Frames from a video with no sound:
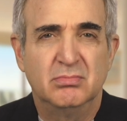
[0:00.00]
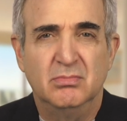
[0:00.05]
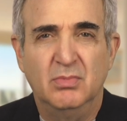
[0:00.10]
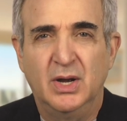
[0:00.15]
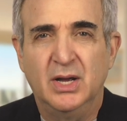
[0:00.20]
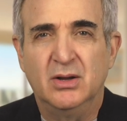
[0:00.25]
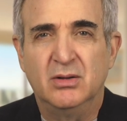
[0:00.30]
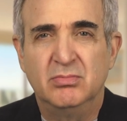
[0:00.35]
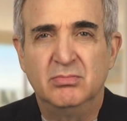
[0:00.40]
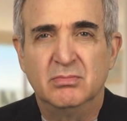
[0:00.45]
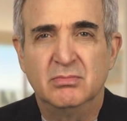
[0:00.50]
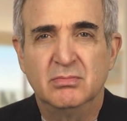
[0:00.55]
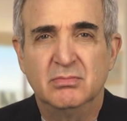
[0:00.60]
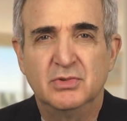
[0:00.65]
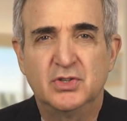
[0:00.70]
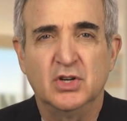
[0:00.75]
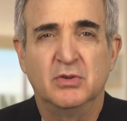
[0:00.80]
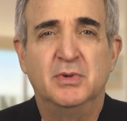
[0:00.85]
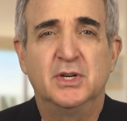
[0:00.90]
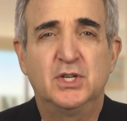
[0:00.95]
Well,
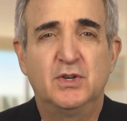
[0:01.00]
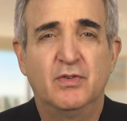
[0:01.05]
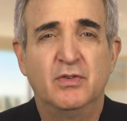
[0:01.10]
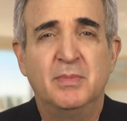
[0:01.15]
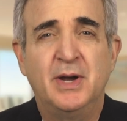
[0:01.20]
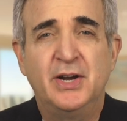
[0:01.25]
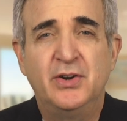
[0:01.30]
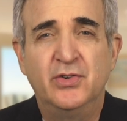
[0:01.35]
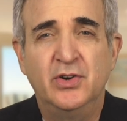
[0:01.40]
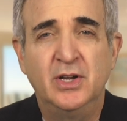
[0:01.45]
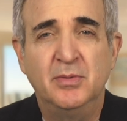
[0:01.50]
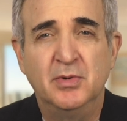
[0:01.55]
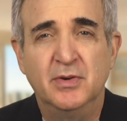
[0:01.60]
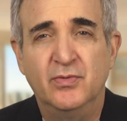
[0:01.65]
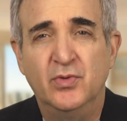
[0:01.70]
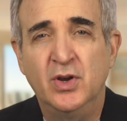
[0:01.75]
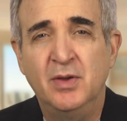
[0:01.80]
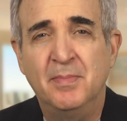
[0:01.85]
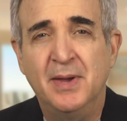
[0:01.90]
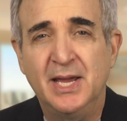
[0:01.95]
so much for my dream
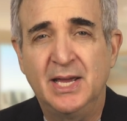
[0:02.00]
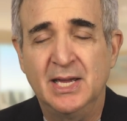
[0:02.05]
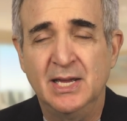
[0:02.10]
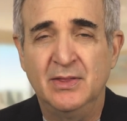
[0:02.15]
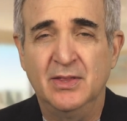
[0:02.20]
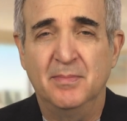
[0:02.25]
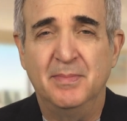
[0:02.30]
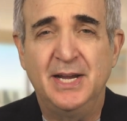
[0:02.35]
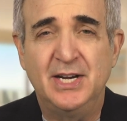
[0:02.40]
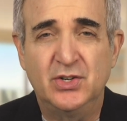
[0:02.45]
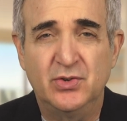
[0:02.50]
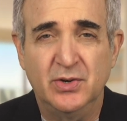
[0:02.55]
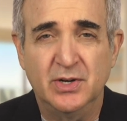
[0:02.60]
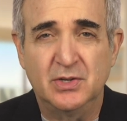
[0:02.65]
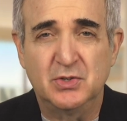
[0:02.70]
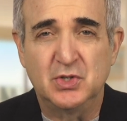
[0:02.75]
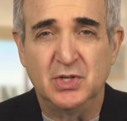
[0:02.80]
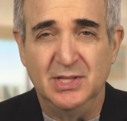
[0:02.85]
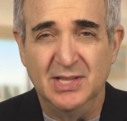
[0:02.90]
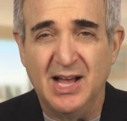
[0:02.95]
of remaking The
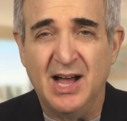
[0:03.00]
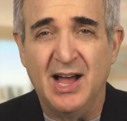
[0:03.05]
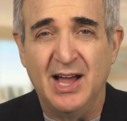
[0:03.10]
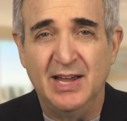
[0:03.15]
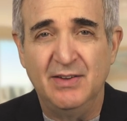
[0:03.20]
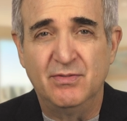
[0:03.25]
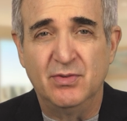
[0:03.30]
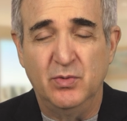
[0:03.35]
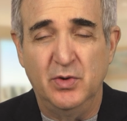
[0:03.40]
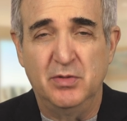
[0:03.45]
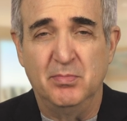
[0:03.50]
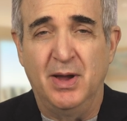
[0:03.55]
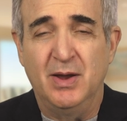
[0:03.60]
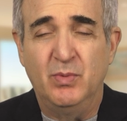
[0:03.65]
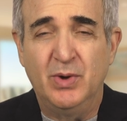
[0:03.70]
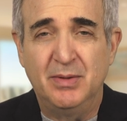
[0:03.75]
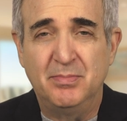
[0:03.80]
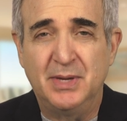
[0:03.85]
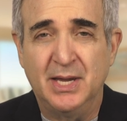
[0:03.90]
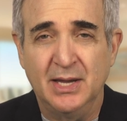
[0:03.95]
Matrix live with my
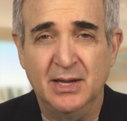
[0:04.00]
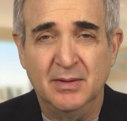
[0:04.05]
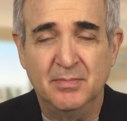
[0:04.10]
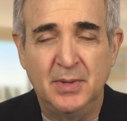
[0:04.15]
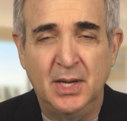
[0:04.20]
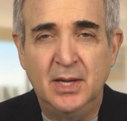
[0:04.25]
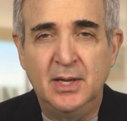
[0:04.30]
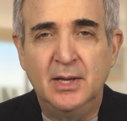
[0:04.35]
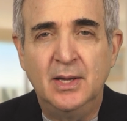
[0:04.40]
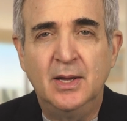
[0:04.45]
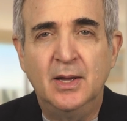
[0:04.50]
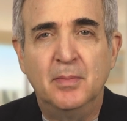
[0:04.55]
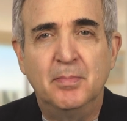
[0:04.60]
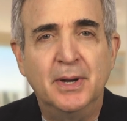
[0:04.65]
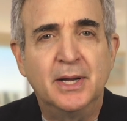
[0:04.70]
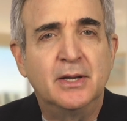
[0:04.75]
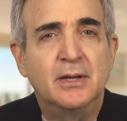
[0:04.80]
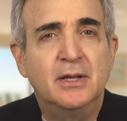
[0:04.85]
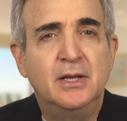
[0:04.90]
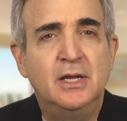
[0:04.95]
webcam.
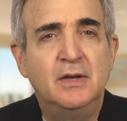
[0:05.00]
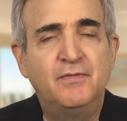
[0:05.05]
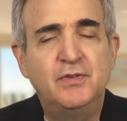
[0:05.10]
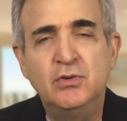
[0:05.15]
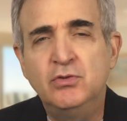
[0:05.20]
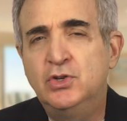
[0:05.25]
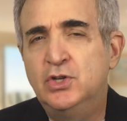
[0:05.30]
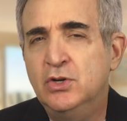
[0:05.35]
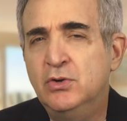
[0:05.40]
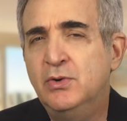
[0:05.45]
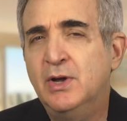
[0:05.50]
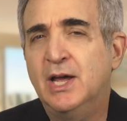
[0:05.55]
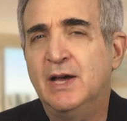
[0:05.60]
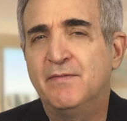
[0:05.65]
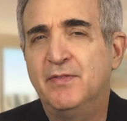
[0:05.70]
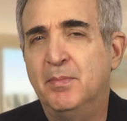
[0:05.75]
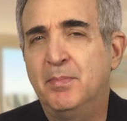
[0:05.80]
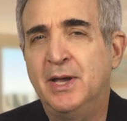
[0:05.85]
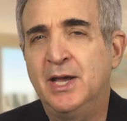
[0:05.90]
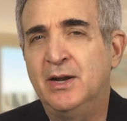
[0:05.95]
But if you do
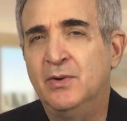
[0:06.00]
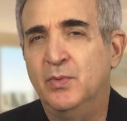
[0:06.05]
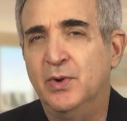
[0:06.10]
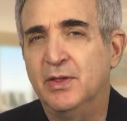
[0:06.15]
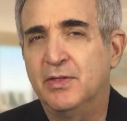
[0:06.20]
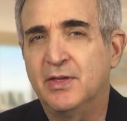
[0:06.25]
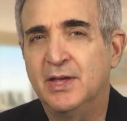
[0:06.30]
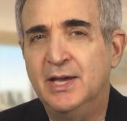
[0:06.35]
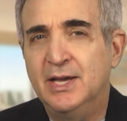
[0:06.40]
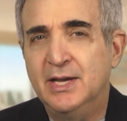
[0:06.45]
have the bandwidth,